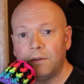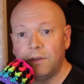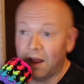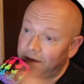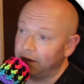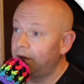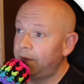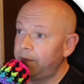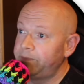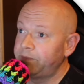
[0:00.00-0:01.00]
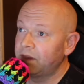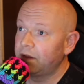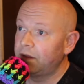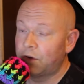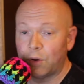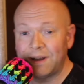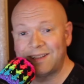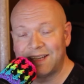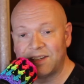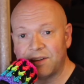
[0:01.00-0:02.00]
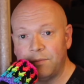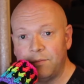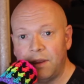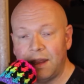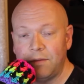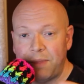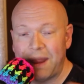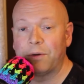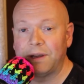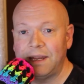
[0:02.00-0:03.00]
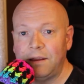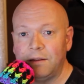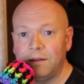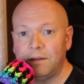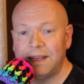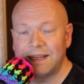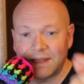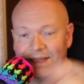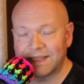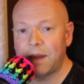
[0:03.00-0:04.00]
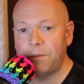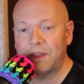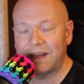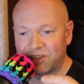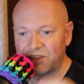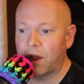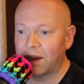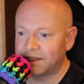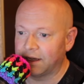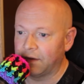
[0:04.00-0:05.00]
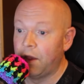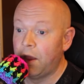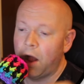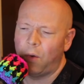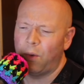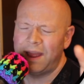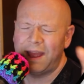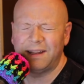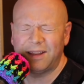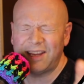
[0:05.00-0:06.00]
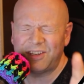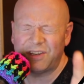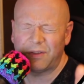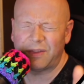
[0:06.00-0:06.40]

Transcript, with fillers: None. Criticism and parody isn't the same thing as doxing. Oh, and in case you